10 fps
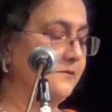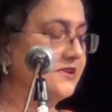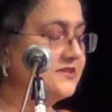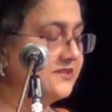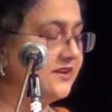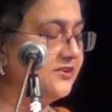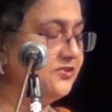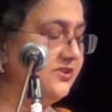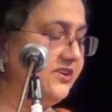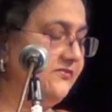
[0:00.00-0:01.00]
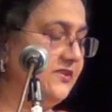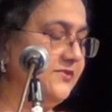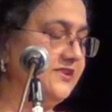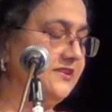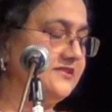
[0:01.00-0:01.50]
Must learn to live
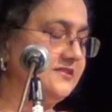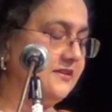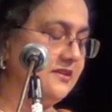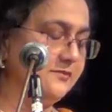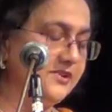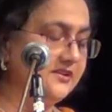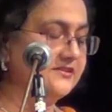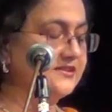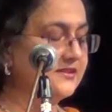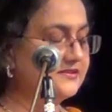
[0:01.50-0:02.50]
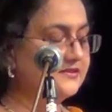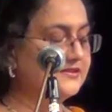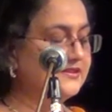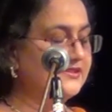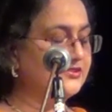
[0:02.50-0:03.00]
amid
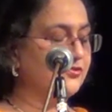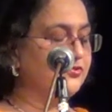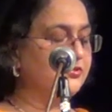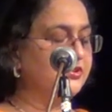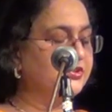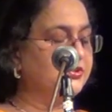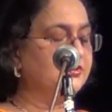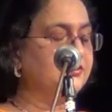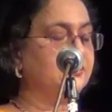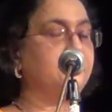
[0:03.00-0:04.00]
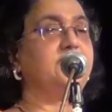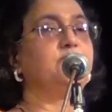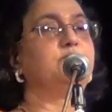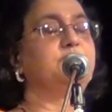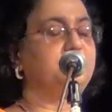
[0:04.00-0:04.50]
uncertainties, contradictions, remain
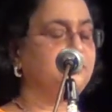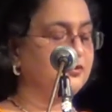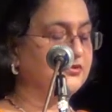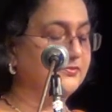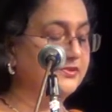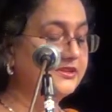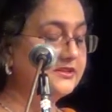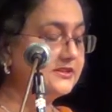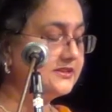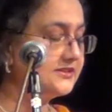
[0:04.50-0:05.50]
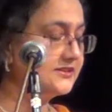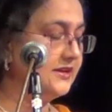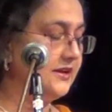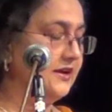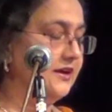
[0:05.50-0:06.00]
open to possibilities.
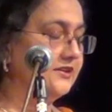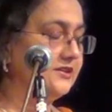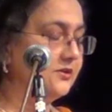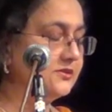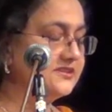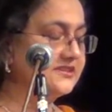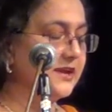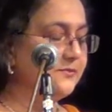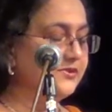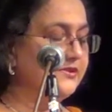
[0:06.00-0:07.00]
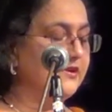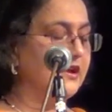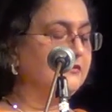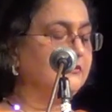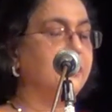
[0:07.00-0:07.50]
Her thoughts scampered
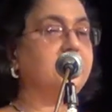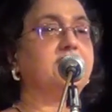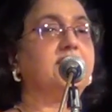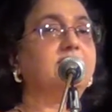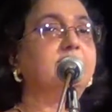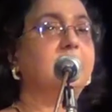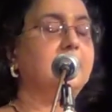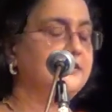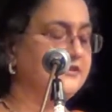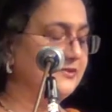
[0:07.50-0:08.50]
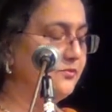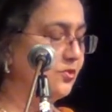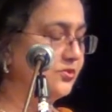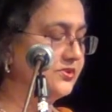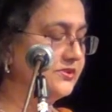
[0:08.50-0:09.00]
around like dragonflies in a
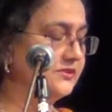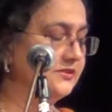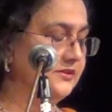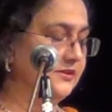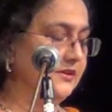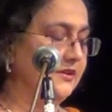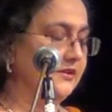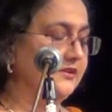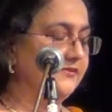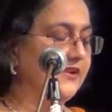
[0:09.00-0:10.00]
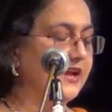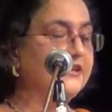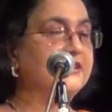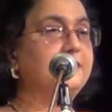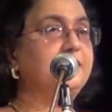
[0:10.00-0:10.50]
pond. The
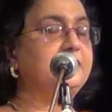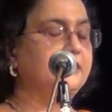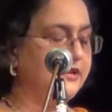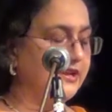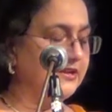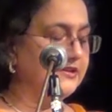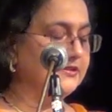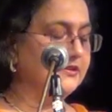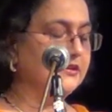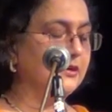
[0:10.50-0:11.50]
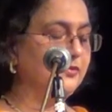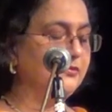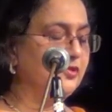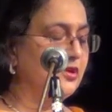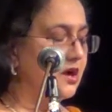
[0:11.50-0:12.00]
flight had been delayed a couple
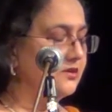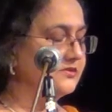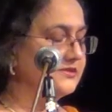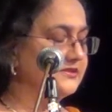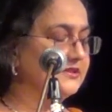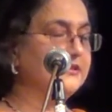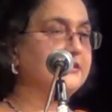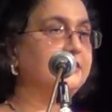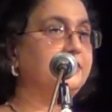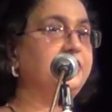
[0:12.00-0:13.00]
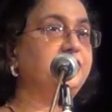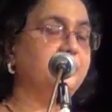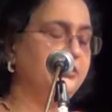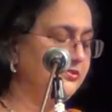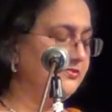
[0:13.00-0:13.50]
more hours since the
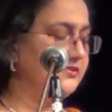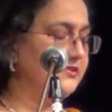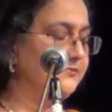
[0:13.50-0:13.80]
rescheduled